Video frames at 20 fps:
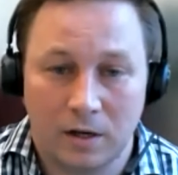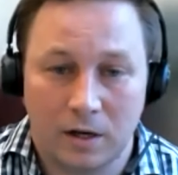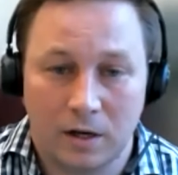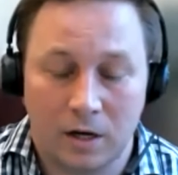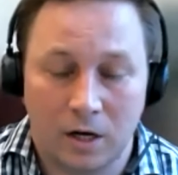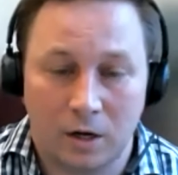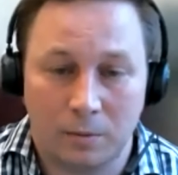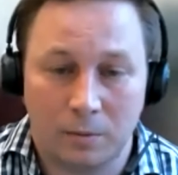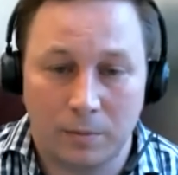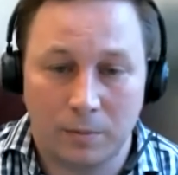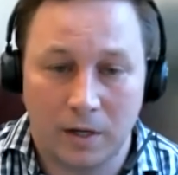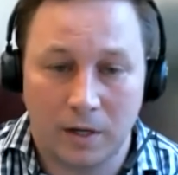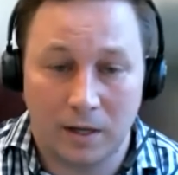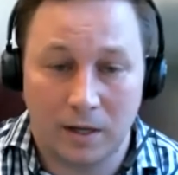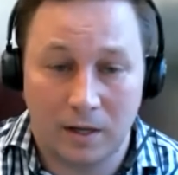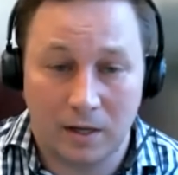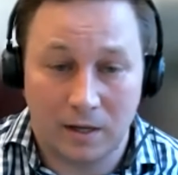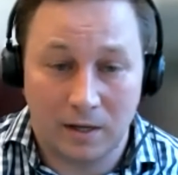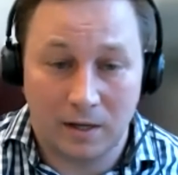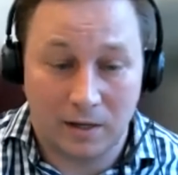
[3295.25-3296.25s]
Um,
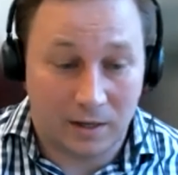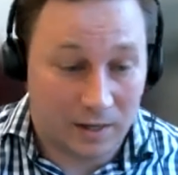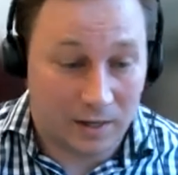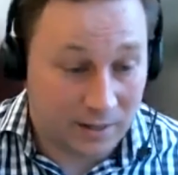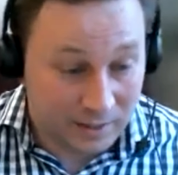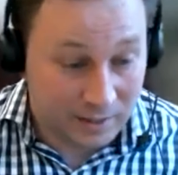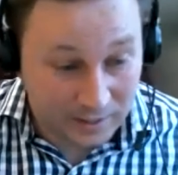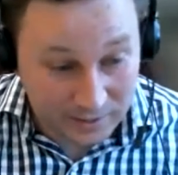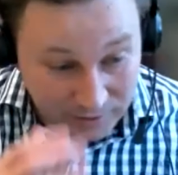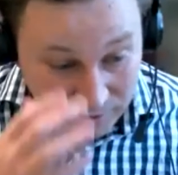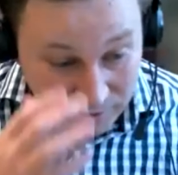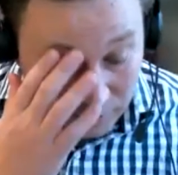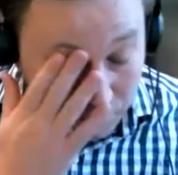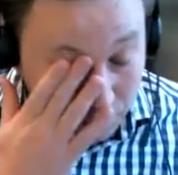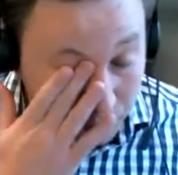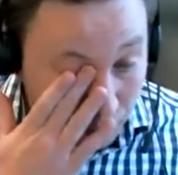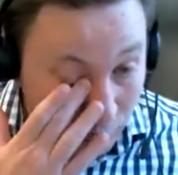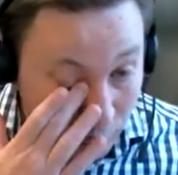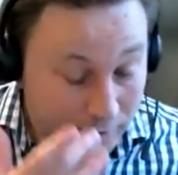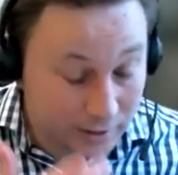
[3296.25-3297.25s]
I think it's a
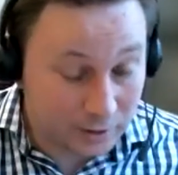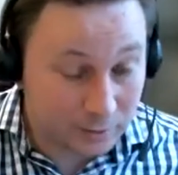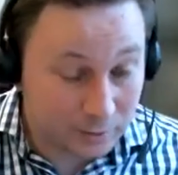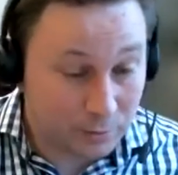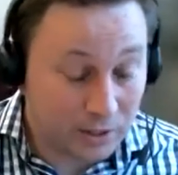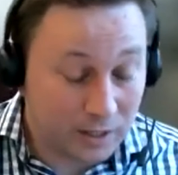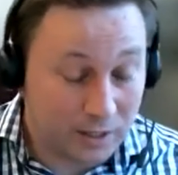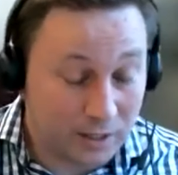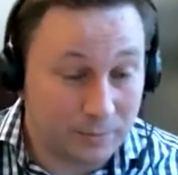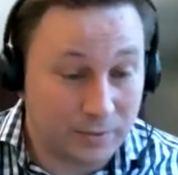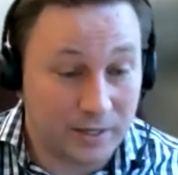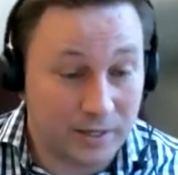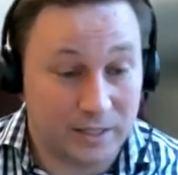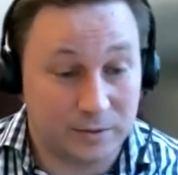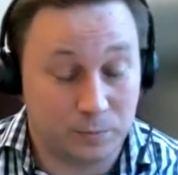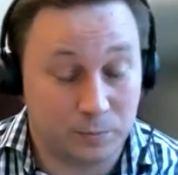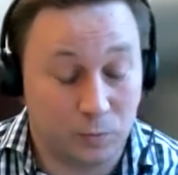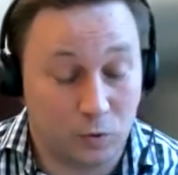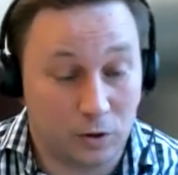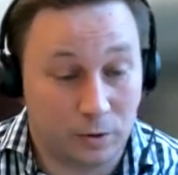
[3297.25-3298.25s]
good point that you brought up that
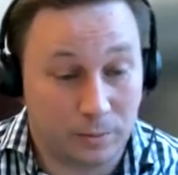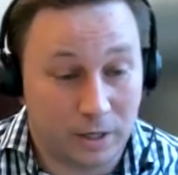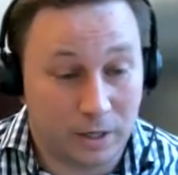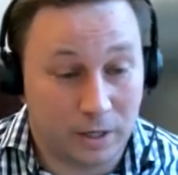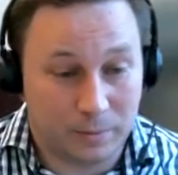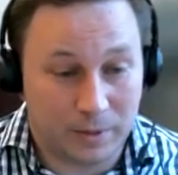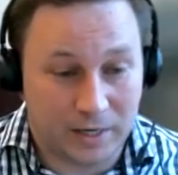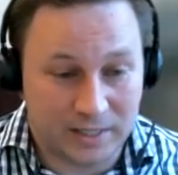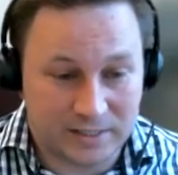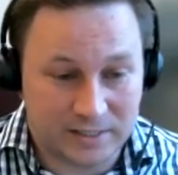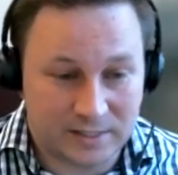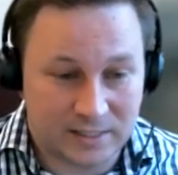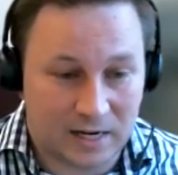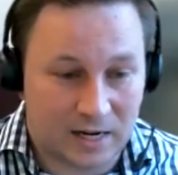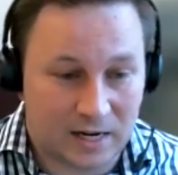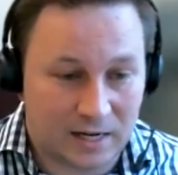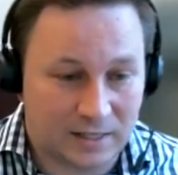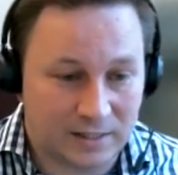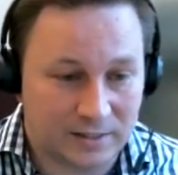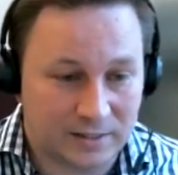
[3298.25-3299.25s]
it's more about by
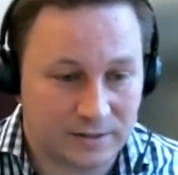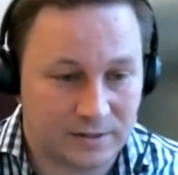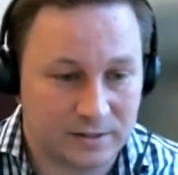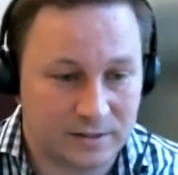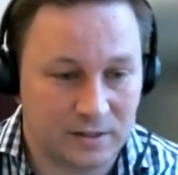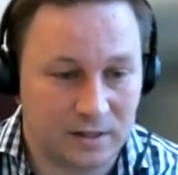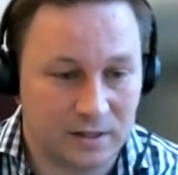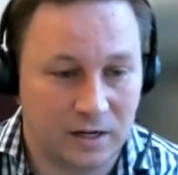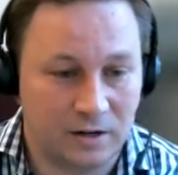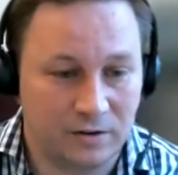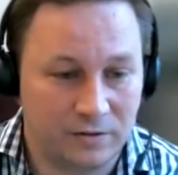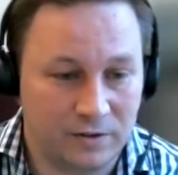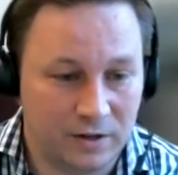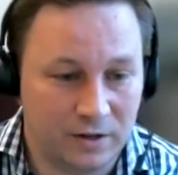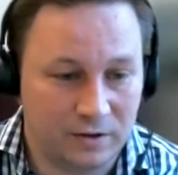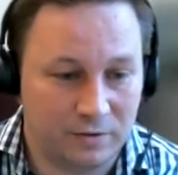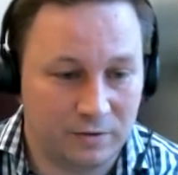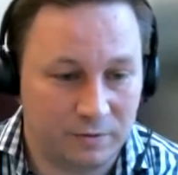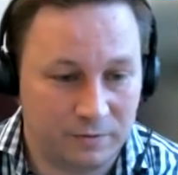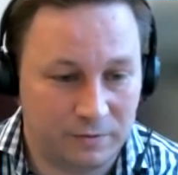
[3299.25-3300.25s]
size of
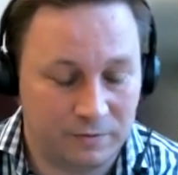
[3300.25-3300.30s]
the